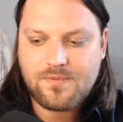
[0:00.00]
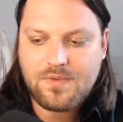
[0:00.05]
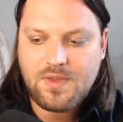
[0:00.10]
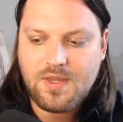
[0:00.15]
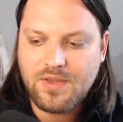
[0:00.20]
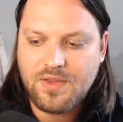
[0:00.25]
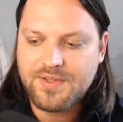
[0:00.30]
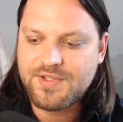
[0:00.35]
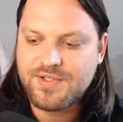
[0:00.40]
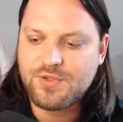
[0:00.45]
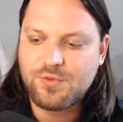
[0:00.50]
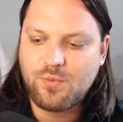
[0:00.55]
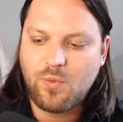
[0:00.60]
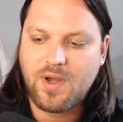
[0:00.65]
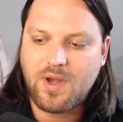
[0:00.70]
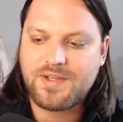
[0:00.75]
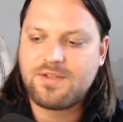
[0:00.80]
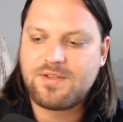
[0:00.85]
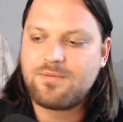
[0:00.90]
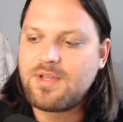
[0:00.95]
This is
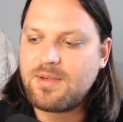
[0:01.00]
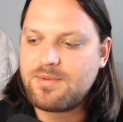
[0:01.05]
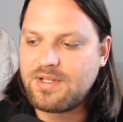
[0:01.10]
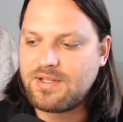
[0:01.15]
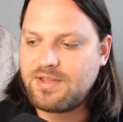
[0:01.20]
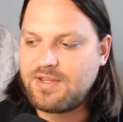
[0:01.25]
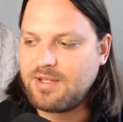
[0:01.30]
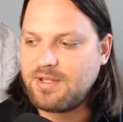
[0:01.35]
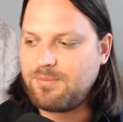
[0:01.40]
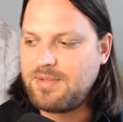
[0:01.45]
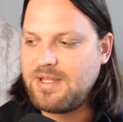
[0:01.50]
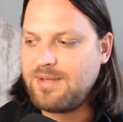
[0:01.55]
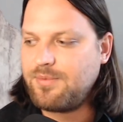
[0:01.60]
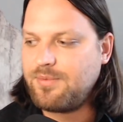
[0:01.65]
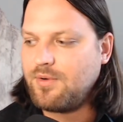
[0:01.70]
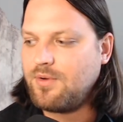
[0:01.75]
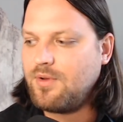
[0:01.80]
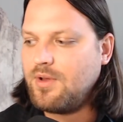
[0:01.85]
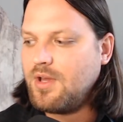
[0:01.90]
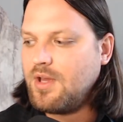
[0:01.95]
why sometimes I think
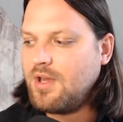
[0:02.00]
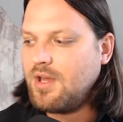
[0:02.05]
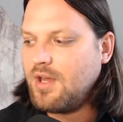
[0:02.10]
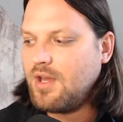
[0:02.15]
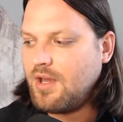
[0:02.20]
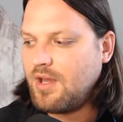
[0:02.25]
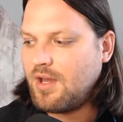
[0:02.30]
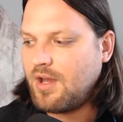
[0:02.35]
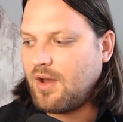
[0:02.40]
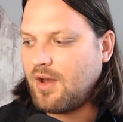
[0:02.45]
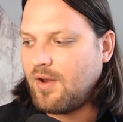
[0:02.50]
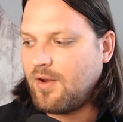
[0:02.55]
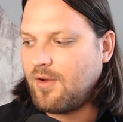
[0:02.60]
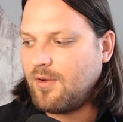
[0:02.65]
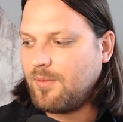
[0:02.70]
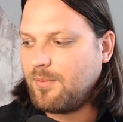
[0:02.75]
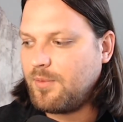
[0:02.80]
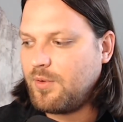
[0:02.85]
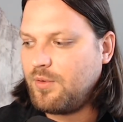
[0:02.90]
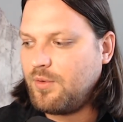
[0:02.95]
people
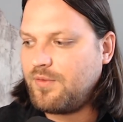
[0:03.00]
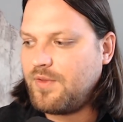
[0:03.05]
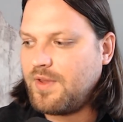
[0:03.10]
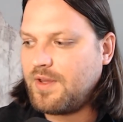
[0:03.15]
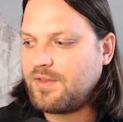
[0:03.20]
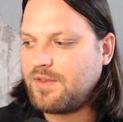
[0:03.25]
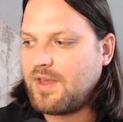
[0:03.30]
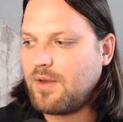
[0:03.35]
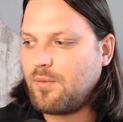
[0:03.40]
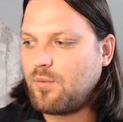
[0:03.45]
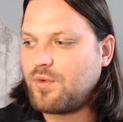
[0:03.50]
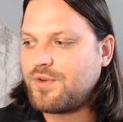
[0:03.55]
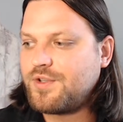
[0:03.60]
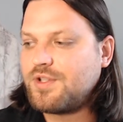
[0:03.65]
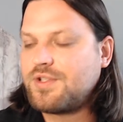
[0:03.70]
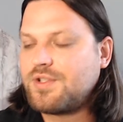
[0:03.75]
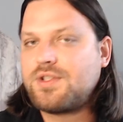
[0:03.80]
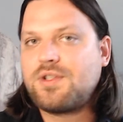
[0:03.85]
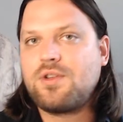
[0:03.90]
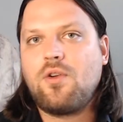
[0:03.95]
who think that
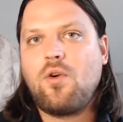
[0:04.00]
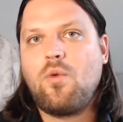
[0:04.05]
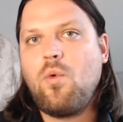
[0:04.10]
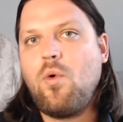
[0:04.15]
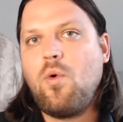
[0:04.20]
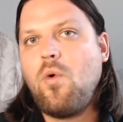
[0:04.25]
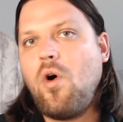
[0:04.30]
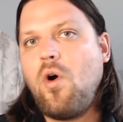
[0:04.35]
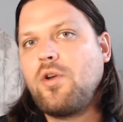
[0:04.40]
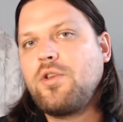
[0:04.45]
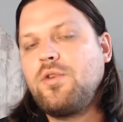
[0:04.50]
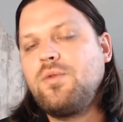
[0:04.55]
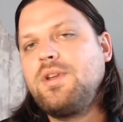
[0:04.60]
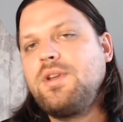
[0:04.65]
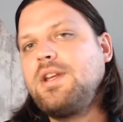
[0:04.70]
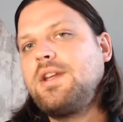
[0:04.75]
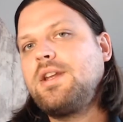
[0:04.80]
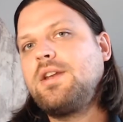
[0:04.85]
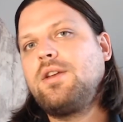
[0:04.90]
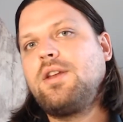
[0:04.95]
all you
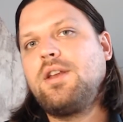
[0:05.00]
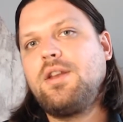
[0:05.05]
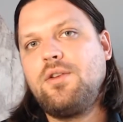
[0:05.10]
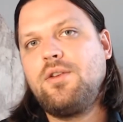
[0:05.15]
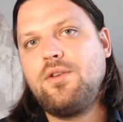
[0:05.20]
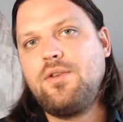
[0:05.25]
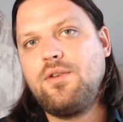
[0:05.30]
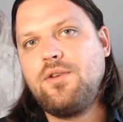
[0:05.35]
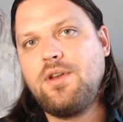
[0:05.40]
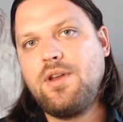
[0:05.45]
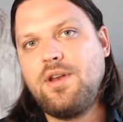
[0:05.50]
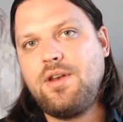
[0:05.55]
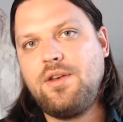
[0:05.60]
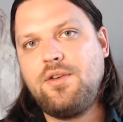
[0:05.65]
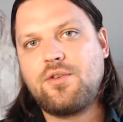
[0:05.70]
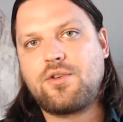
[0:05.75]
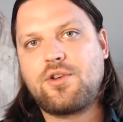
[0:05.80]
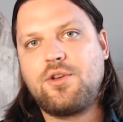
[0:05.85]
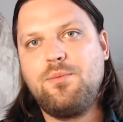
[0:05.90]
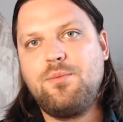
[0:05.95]
need in
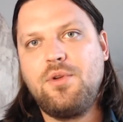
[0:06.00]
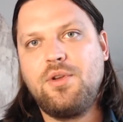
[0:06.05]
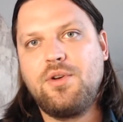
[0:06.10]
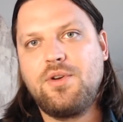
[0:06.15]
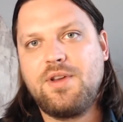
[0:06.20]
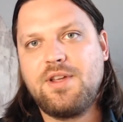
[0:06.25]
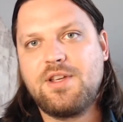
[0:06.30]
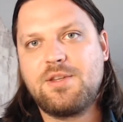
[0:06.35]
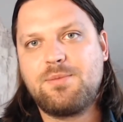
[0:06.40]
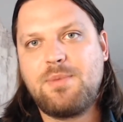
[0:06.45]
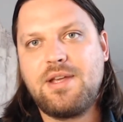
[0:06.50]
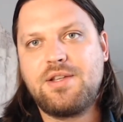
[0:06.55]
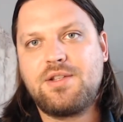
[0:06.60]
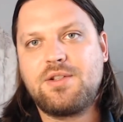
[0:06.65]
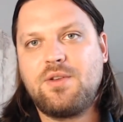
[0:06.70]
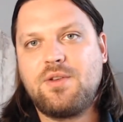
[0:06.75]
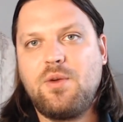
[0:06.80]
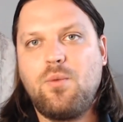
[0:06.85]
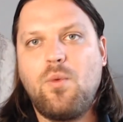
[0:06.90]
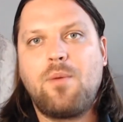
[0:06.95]
your community is
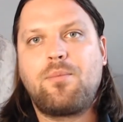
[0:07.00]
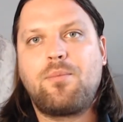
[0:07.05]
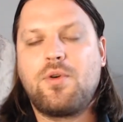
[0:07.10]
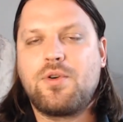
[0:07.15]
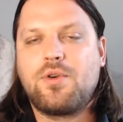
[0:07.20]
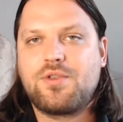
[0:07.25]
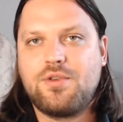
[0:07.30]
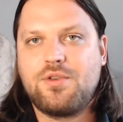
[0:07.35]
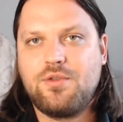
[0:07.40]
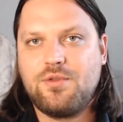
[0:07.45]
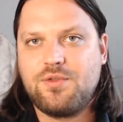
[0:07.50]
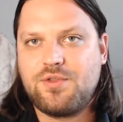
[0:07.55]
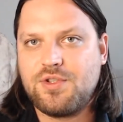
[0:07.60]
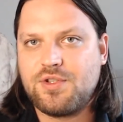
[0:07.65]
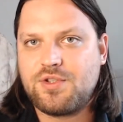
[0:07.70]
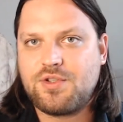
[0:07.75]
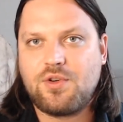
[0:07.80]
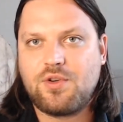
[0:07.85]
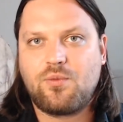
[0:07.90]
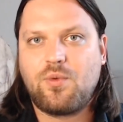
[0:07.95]
basically one person who's
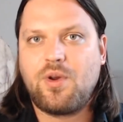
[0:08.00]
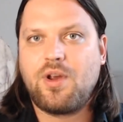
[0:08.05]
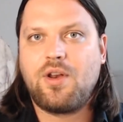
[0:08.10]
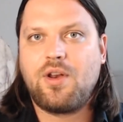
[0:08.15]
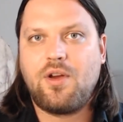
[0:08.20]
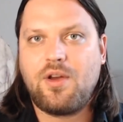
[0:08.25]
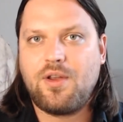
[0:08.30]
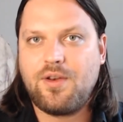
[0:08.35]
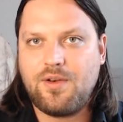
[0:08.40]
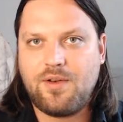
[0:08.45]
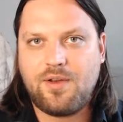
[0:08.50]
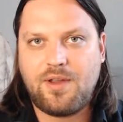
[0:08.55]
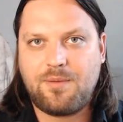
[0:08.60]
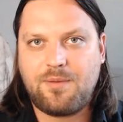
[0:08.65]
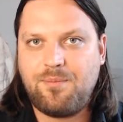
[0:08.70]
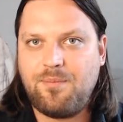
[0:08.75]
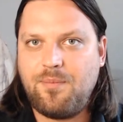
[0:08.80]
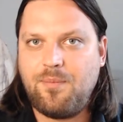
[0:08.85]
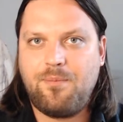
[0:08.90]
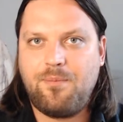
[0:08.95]
just going to run on like
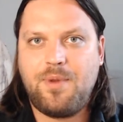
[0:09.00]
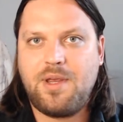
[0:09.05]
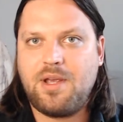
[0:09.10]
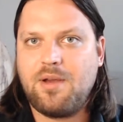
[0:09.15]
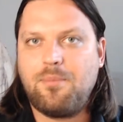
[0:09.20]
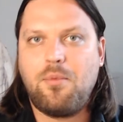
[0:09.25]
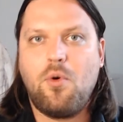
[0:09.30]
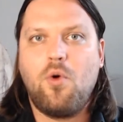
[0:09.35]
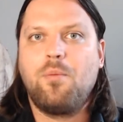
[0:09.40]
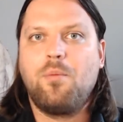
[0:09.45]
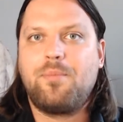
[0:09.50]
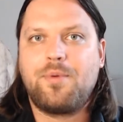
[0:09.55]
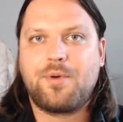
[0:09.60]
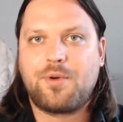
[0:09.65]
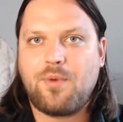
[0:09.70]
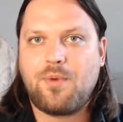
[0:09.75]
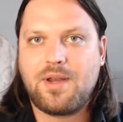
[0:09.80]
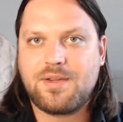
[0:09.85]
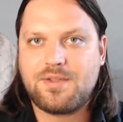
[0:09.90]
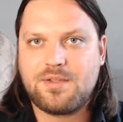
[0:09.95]
being a bold
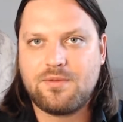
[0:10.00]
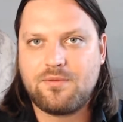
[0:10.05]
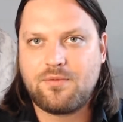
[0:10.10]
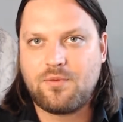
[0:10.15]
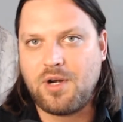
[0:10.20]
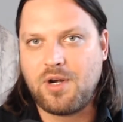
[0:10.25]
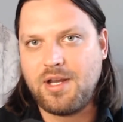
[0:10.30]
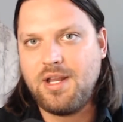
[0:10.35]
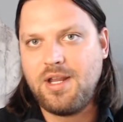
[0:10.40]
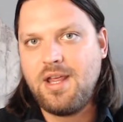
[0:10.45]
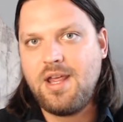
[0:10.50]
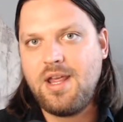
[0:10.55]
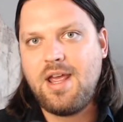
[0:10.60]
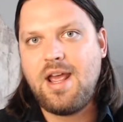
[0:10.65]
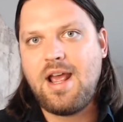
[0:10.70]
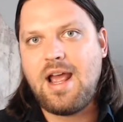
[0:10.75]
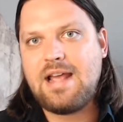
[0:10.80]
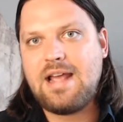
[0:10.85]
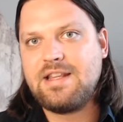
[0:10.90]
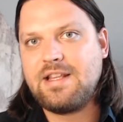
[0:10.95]
progressive, right?
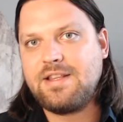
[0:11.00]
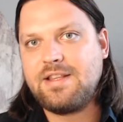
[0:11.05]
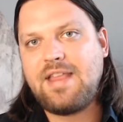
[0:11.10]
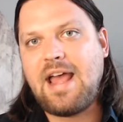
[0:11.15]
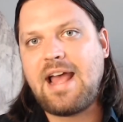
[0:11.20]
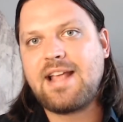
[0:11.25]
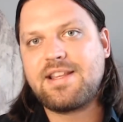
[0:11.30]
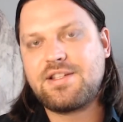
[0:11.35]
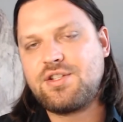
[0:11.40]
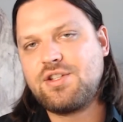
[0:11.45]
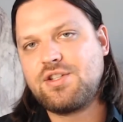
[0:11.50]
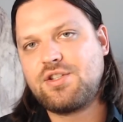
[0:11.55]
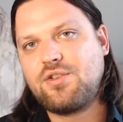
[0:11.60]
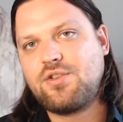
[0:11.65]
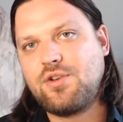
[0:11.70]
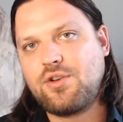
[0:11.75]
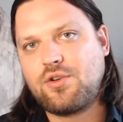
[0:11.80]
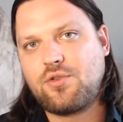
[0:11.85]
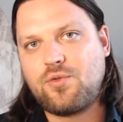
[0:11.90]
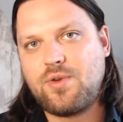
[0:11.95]
And that's just
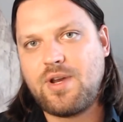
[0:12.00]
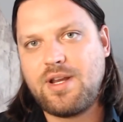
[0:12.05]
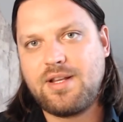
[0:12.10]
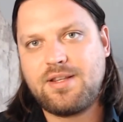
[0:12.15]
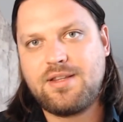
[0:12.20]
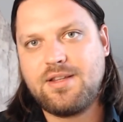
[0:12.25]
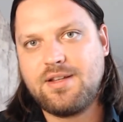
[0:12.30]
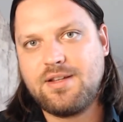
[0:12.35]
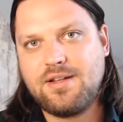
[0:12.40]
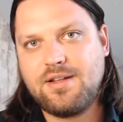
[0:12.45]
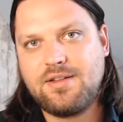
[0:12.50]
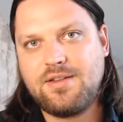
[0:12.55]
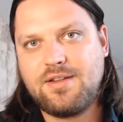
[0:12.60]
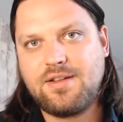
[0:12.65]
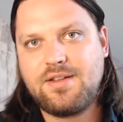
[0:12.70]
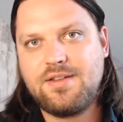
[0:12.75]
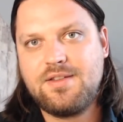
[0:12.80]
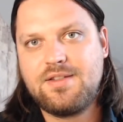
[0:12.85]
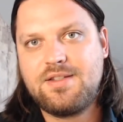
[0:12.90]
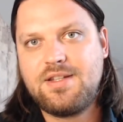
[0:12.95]
going to create the
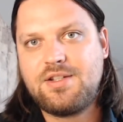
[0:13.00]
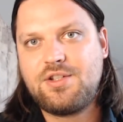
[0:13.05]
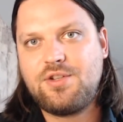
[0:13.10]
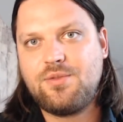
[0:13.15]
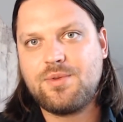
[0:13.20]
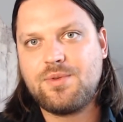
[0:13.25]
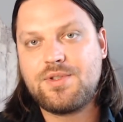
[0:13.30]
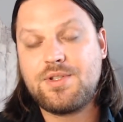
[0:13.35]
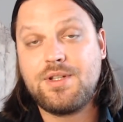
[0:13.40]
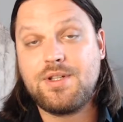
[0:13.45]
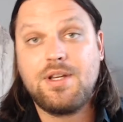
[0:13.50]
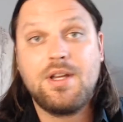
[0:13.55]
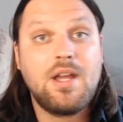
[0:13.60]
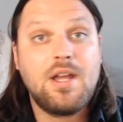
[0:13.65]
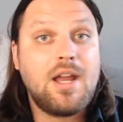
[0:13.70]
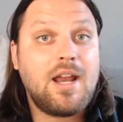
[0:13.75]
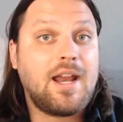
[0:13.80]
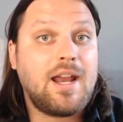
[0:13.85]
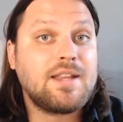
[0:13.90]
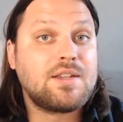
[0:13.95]
constituency.
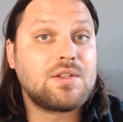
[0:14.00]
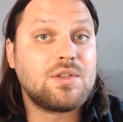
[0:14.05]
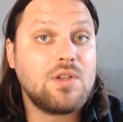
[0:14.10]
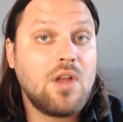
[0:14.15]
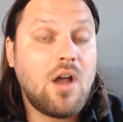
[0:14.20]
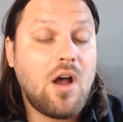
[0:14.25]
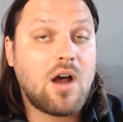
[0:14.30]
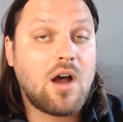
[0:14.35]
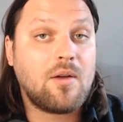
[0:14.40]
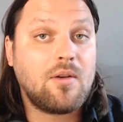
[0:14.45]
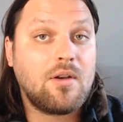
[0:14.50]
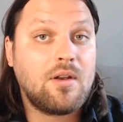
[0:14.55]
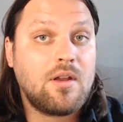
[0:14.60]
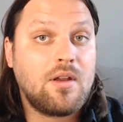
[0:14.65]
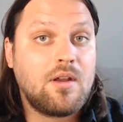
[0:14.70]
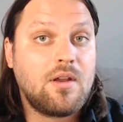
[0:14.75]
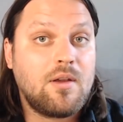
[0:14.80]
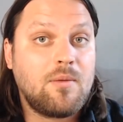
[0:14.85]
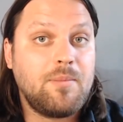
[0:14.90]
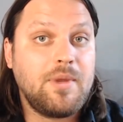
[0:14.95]
It's not,
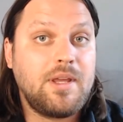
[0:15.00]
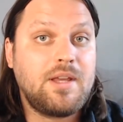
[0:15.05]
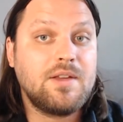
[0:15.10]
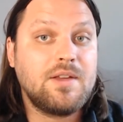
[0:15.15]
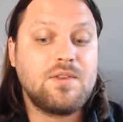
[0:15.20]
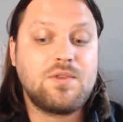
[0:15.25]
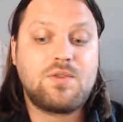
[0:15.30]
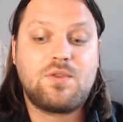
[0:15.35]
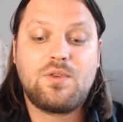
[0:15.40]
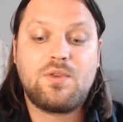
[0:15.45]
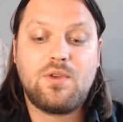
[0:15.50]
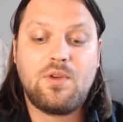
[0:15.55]
because